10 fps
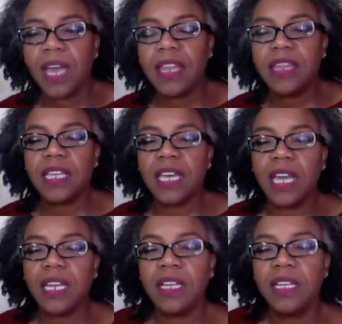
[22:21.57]
and
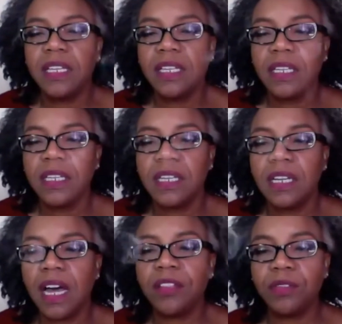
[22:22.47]
then
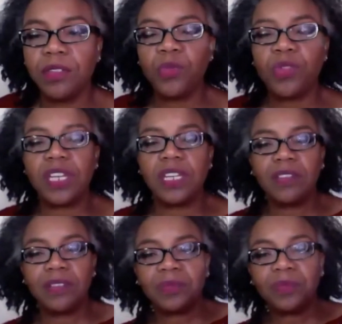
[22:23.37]
other little
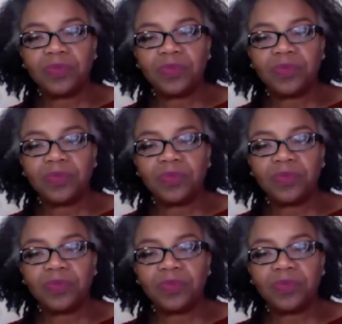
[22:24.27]
things.